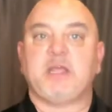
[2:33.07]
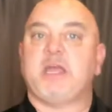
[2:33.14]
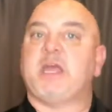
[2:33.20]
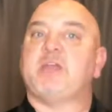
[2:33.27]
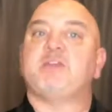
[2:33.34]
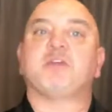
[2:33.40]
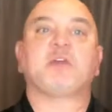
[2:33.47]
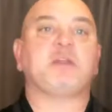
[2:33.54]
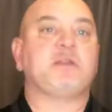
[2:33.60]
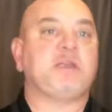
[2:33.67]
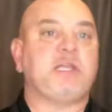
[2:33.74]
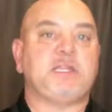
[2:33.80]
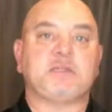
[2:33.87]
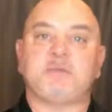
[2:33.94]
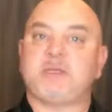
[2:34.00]
and you're going to
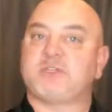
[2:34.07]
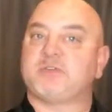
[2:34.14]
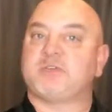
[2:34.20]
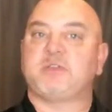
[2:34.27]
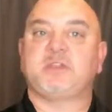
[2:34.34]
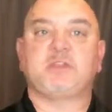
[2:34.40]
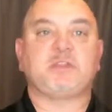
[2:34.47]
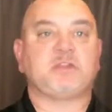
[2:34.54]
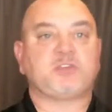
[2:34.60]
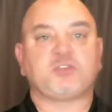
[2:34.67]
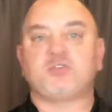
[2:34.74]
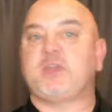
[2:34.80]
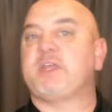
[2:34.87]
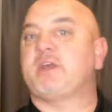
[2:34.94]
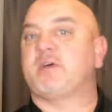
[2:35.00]
need to make sure that the
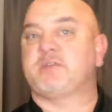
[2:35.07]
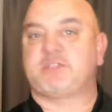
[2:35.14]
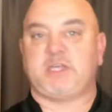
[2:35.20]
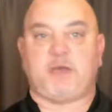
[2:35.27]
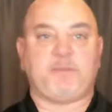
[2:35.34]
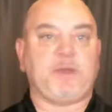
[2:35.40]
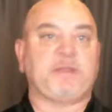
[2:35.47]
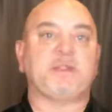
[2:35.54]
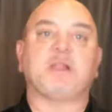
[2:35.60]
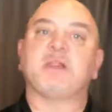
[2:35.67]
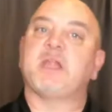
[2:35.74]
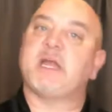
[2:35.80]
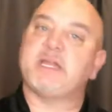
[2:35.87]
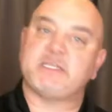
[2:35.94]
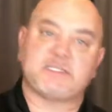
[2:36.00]
tree goes up and the
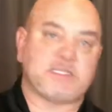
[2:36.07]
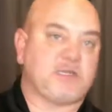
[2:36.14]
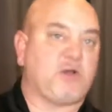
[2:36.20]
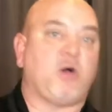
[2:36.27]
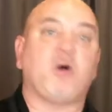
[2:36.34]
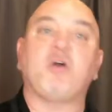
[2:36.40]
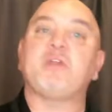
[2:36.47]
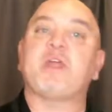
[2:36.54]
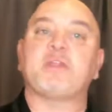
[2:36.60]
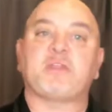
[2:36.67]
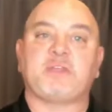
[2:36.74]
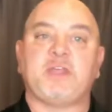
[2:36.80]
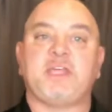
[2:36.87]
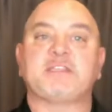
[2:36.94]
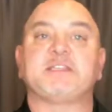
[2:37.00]
lights and all the other
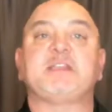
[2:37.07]
things,